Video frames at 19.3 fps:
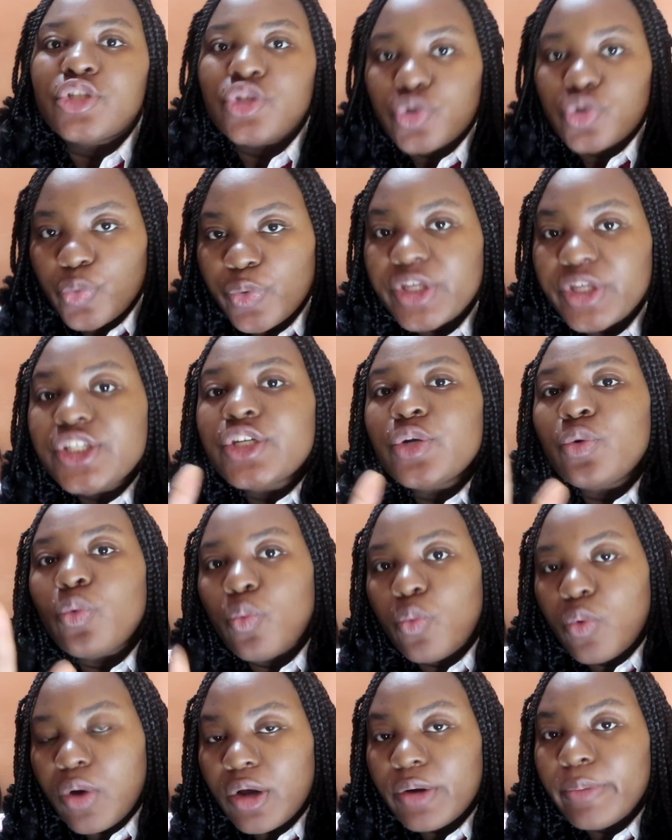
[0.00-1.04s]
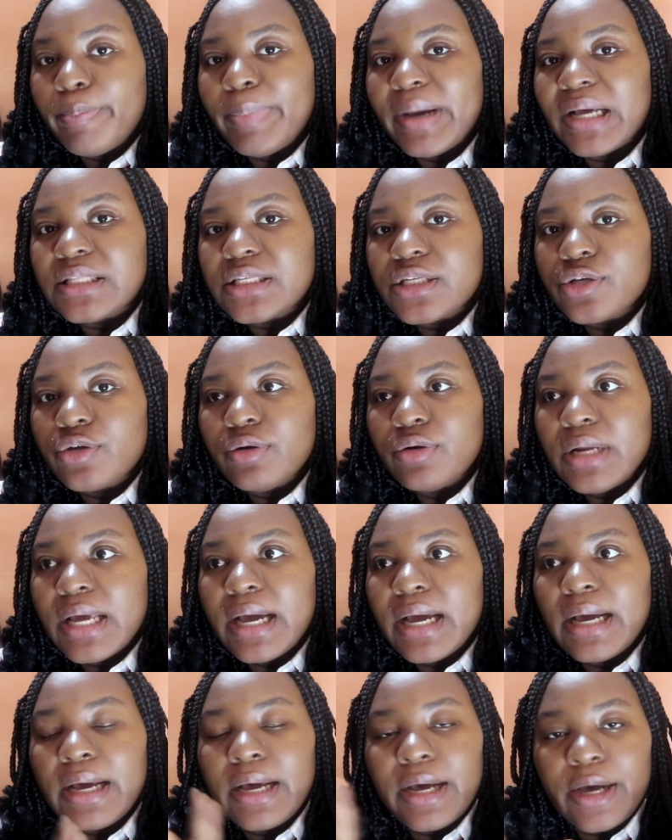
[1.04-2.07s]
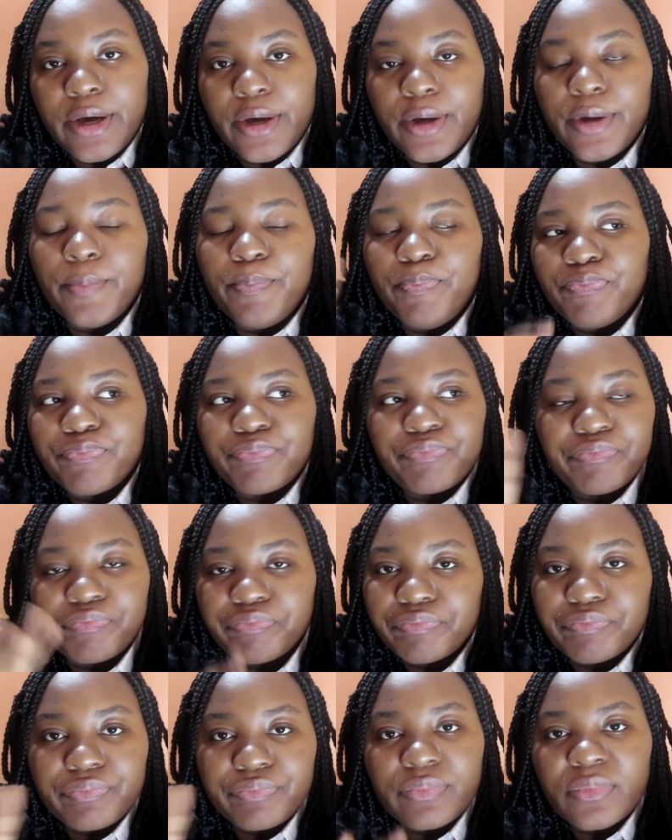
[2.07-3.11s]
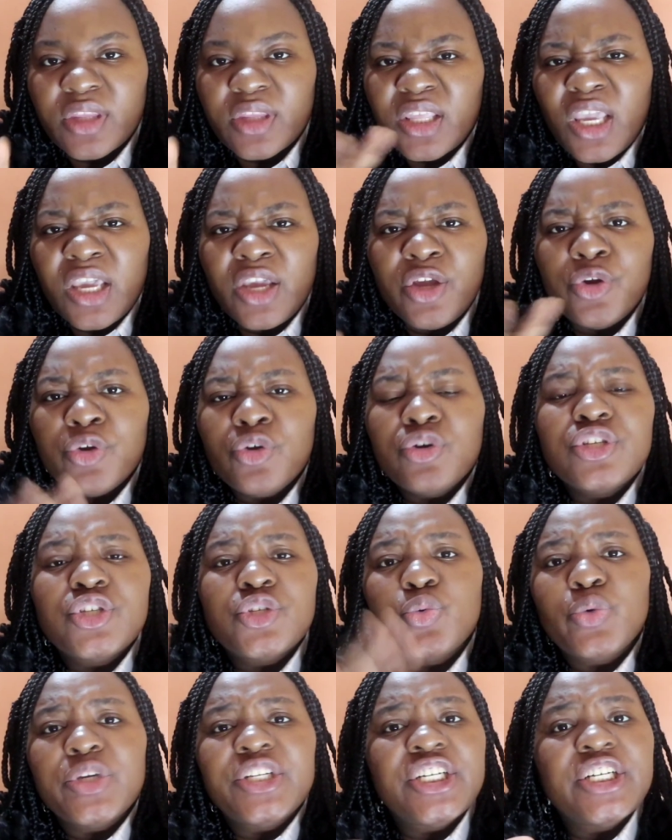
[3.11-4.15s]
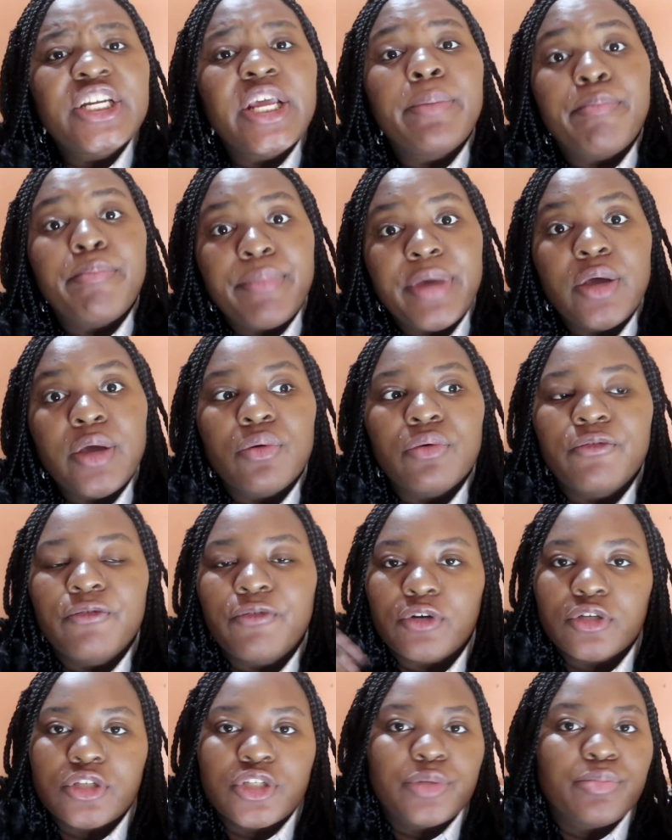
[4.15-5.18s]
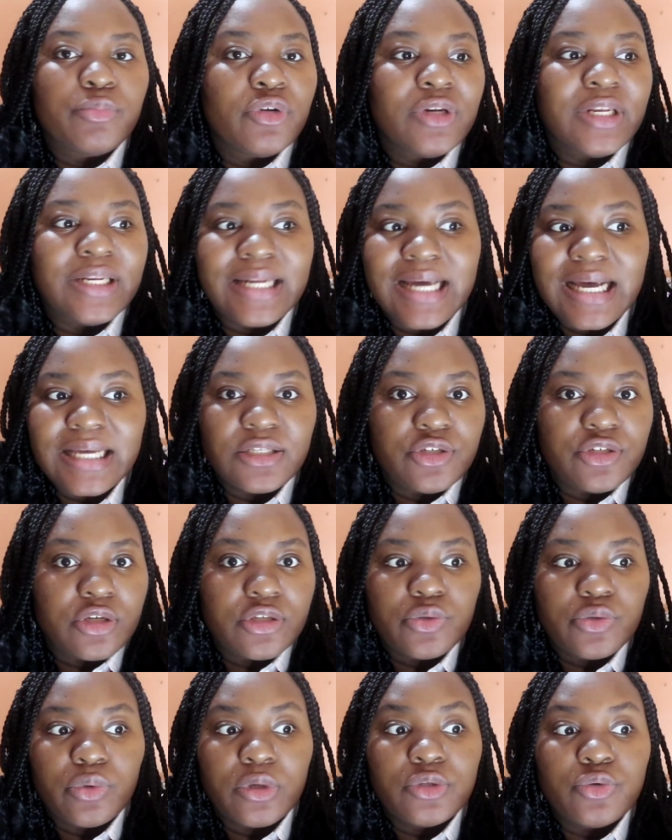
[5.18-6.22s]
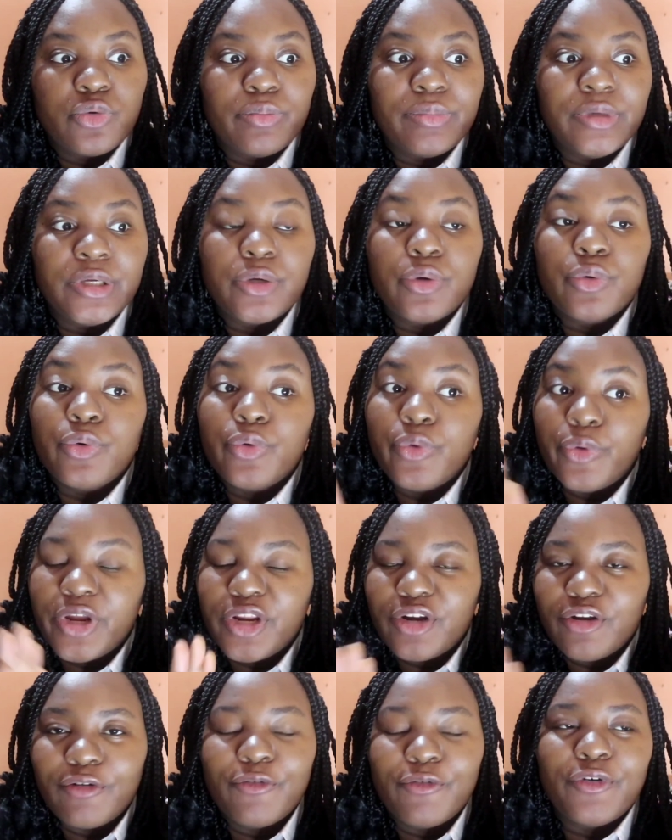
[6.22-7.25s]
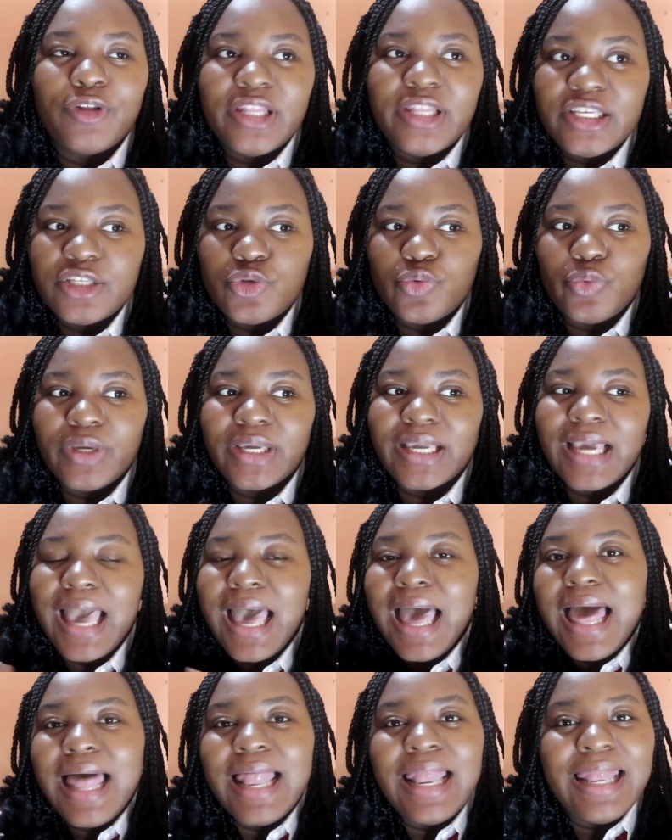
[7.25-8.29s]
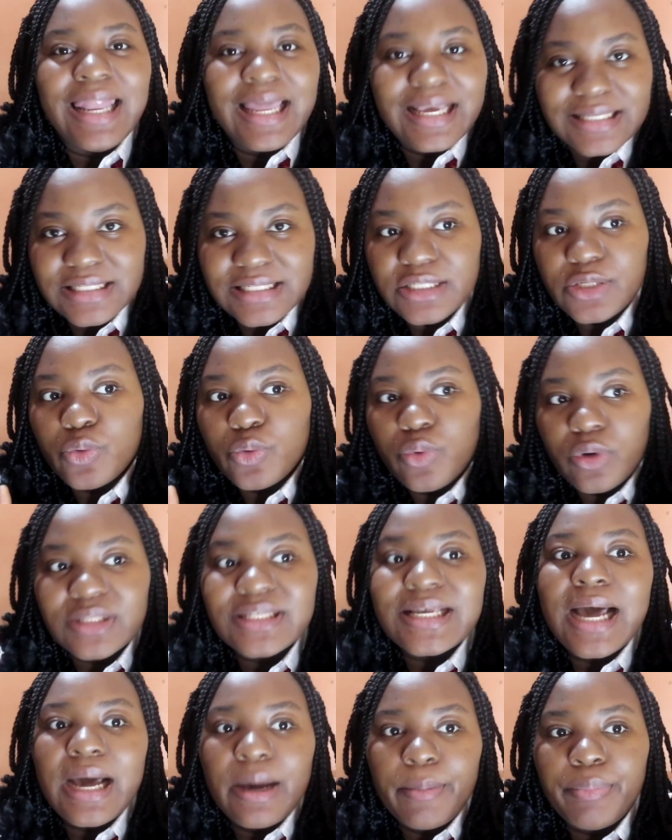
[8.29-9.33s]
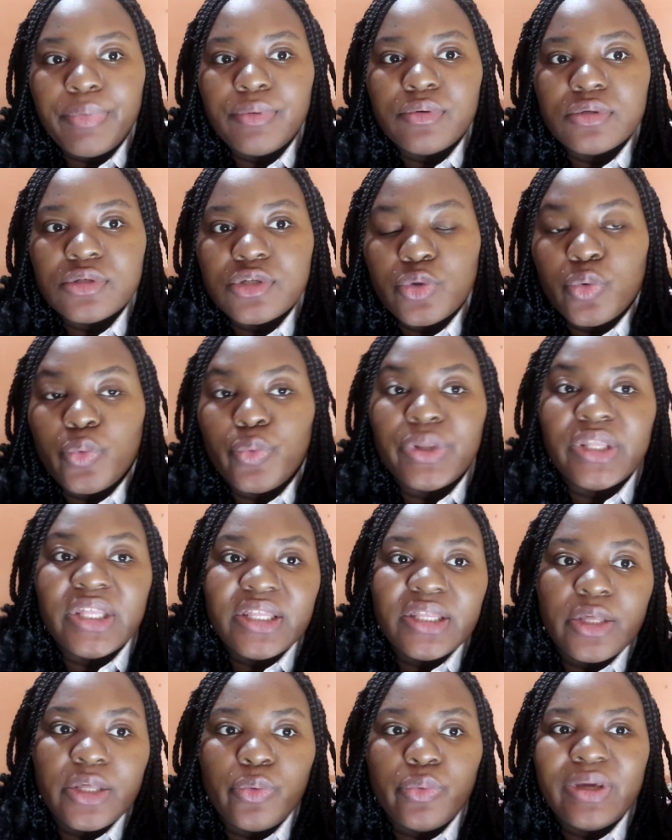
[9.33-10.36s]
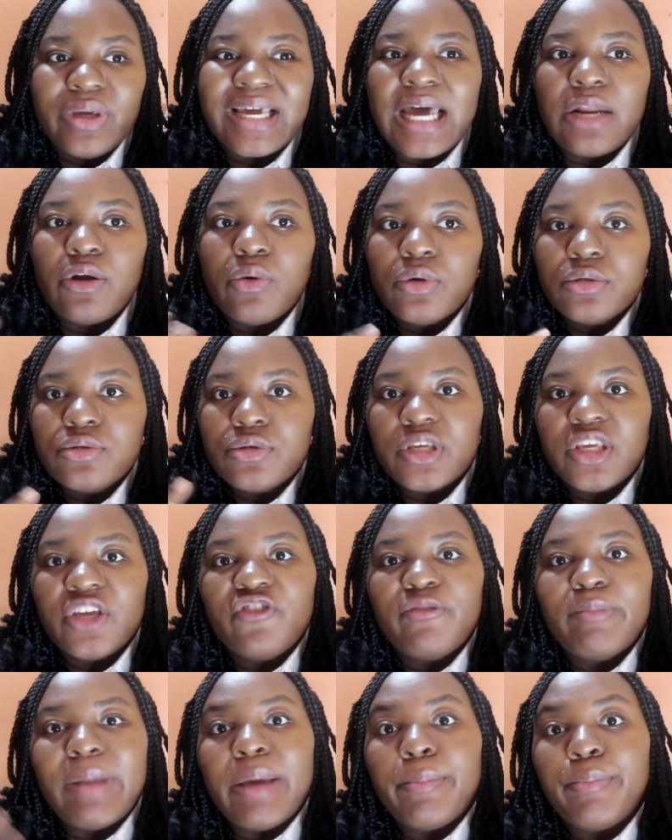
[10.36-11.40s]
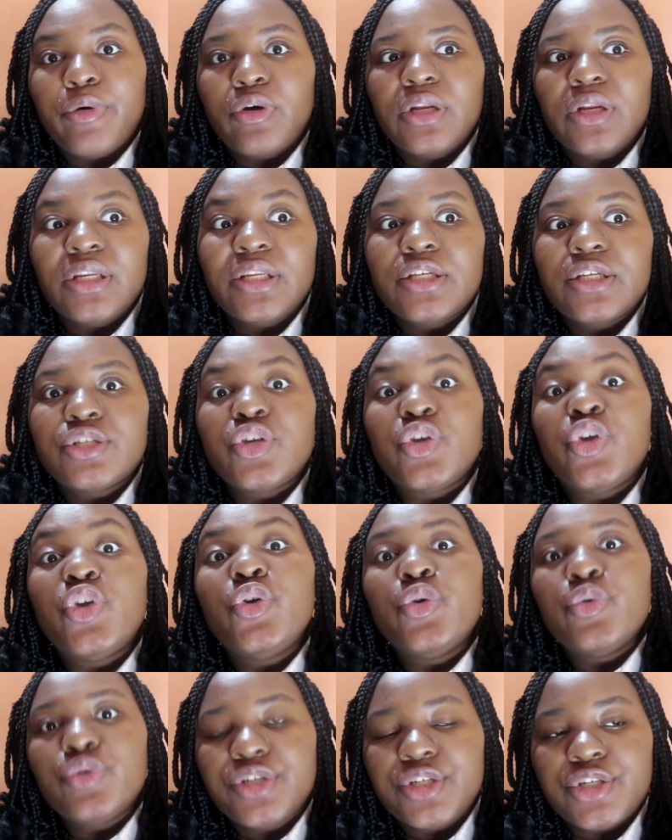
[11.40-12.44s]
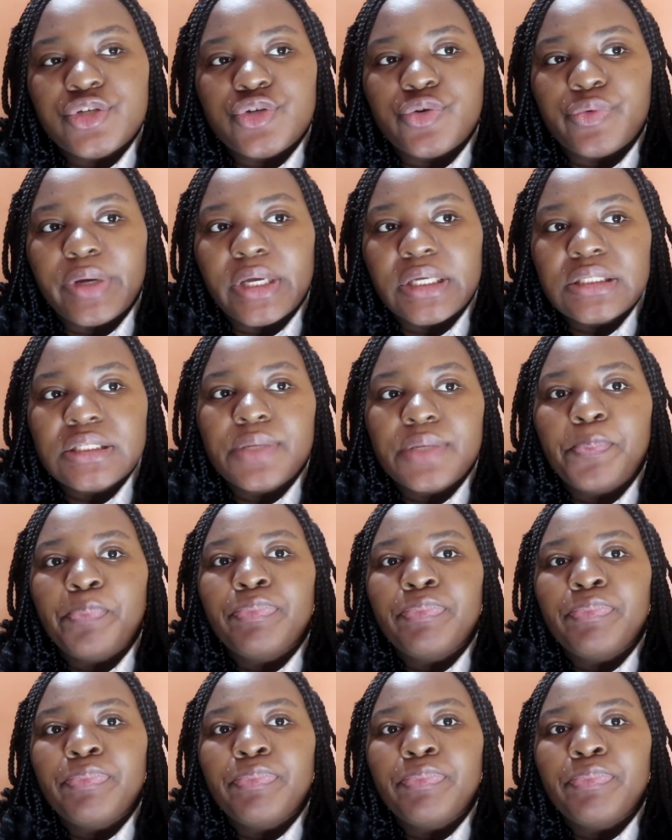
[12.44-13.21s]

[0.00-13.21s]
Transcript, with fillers: switching one particular um, you know switching a meal for smoothie that's just what will be going on for this week let's see what happens within the week i don't want to give my body this huge stress